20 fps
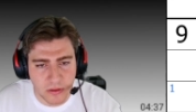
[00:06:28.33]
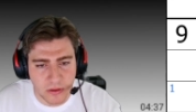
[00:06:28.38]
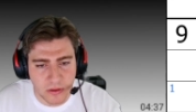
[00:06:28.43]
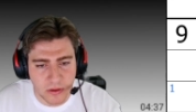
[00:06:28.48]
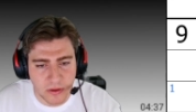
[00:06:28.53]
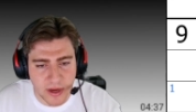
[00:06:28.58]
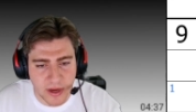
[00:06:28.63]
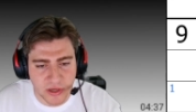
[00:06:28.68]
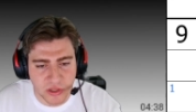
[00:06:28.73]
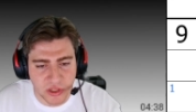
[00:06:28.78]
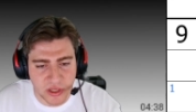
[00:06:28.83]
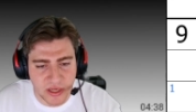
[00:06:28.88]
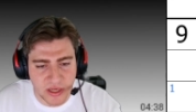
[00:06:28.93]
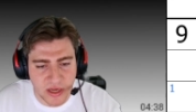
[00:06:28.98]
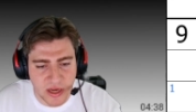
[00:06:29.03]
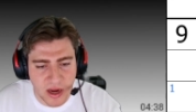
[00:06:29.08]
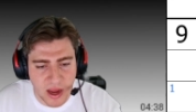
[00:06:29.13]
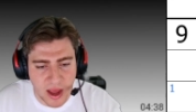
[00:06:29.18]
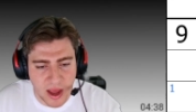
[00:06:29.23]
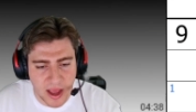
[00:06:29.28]
And actually
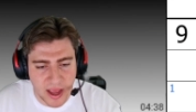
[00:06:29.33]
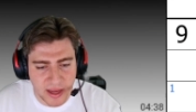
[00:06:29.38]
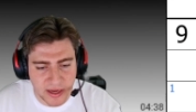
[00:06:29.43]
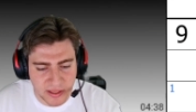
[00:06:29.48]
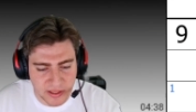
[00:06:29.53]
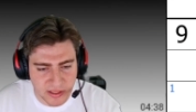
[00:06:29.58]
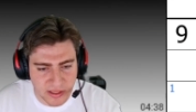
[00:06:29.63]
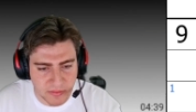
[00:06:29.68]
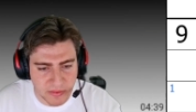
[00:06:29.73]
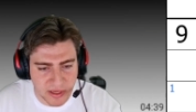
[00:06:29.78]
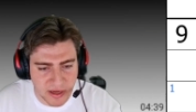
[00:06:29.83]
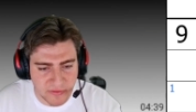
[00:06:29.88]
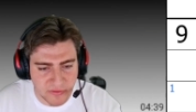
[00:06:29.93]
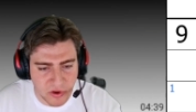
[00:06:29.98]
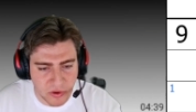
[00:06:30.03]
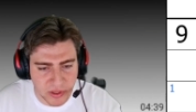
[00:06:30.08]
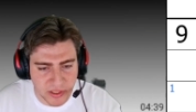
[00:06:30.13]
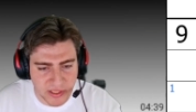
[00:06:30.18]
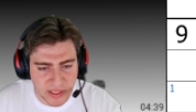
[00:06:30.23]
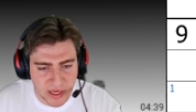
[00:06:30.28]
9, something I've
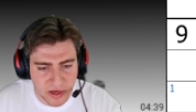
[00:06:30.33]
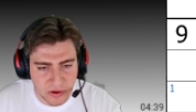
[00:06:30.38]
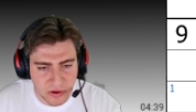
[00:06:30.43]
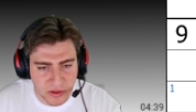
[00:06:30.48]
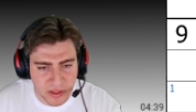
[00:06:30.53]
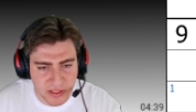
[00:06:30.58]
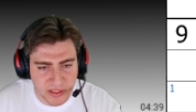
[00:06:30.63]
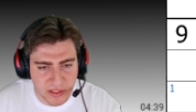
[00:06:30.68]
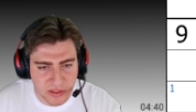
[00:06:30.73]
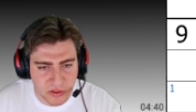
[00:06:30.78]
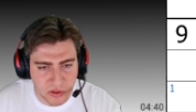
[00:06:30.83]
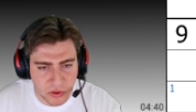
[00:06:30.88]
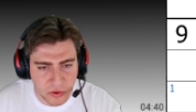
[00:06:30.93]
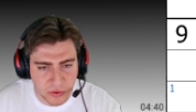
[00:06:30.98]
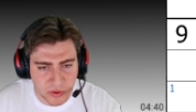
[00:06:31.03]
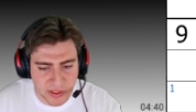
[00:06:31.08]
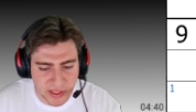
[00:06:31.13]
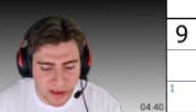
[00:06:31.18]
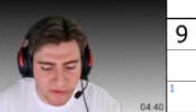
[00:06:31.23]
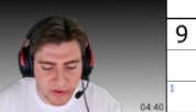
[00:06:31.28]
noticed here. This is 2,
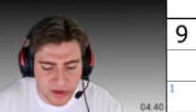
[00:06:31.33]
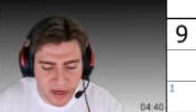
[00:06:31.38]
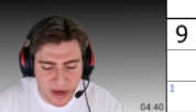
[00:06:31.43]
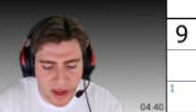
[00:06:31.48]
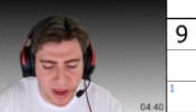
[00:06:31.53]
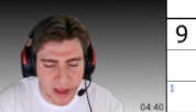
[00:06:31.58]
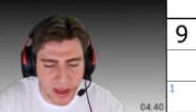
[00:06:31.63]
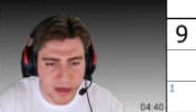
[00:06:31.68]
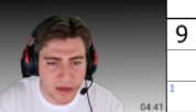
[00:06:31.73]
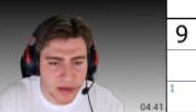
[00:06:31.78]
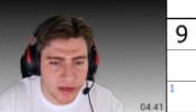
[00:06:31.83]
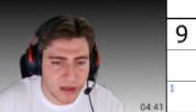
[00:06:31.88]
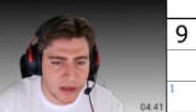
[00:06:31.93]
7, 9,